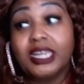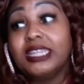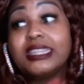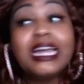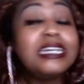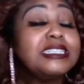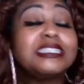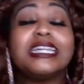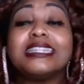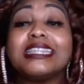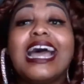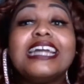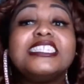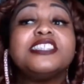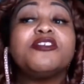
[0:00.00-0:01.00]

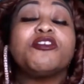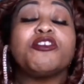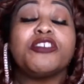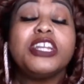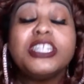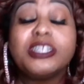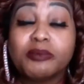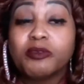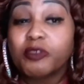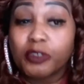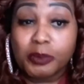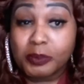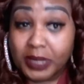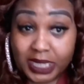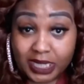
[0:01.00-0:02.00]
That's freedom
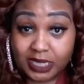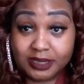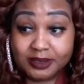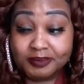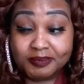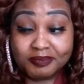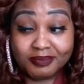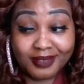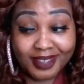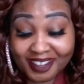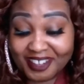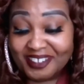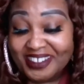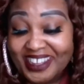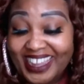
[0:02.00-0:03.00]
for me.
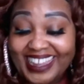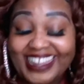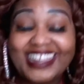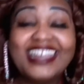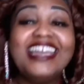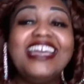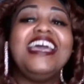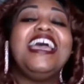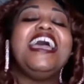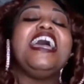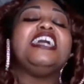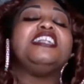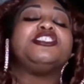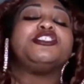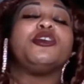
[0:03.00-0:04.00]
Okay.
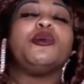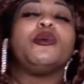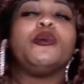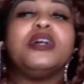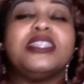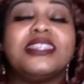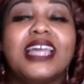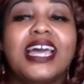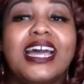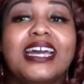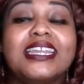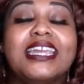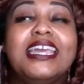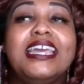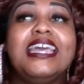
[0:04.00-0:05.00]
And so with
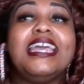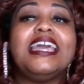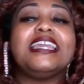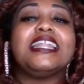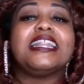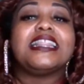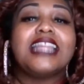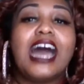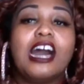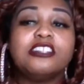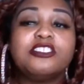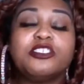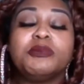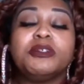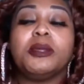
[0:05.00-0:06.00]
that, it
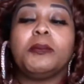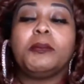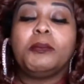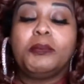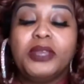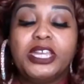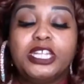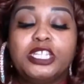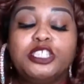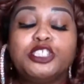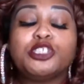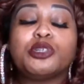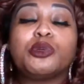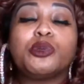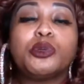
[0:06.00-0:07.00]
allows for me to be
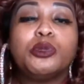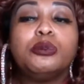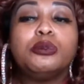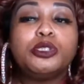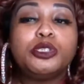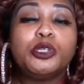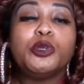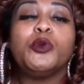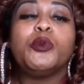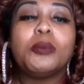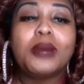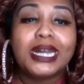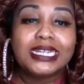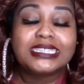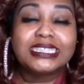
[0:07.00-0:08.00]
true to
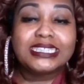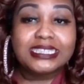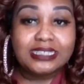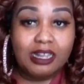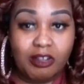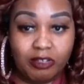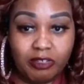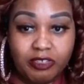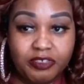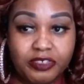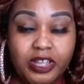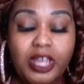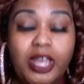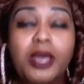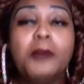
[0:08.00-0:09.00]
myself,
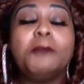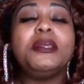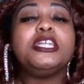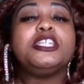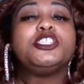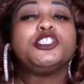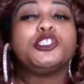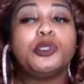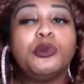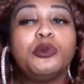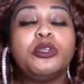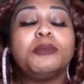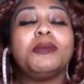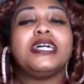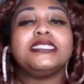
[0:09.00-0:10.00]
be true
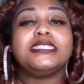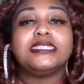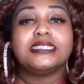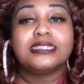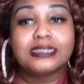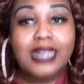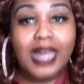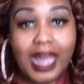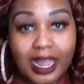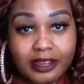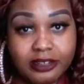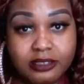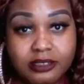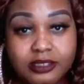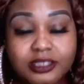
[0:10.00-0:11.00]
to my
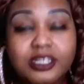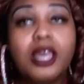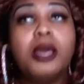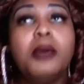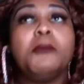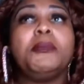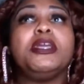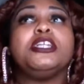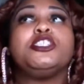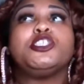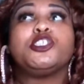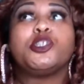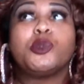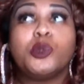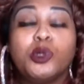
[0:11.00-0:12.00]
desires, be
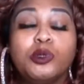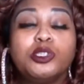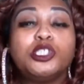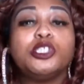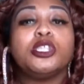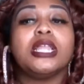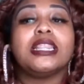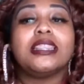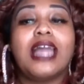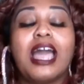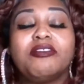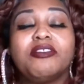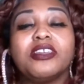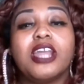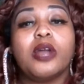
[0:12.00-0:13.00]
true to the
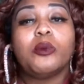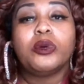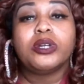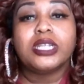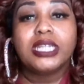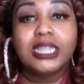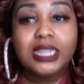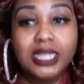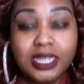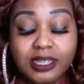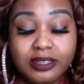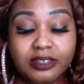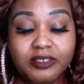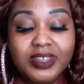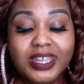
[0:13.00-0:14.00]
life that I want to
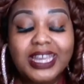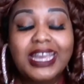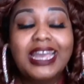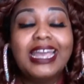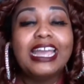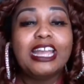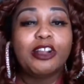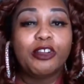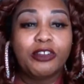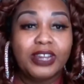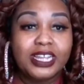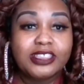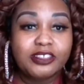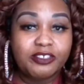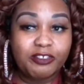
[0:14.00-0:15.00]
live, and
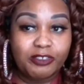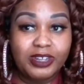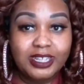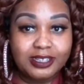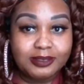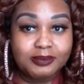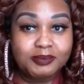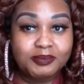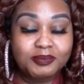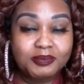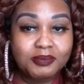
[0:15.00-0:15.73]
create the freedom.